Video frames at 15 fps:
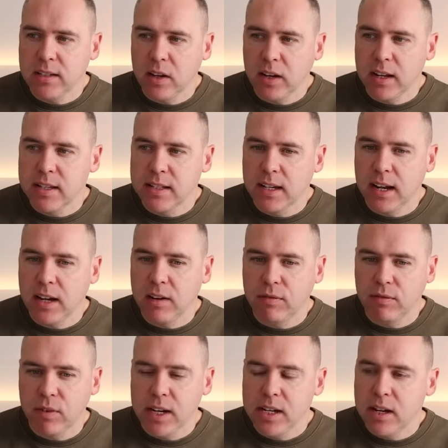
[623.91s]
I can select the
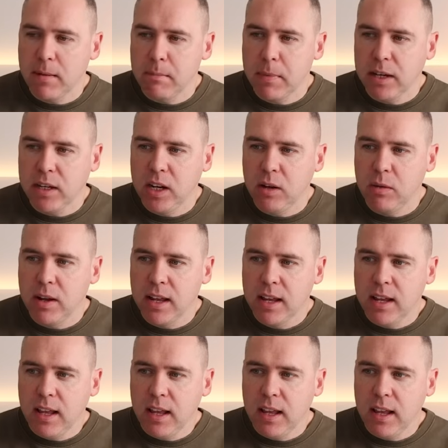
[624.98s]
three dot menu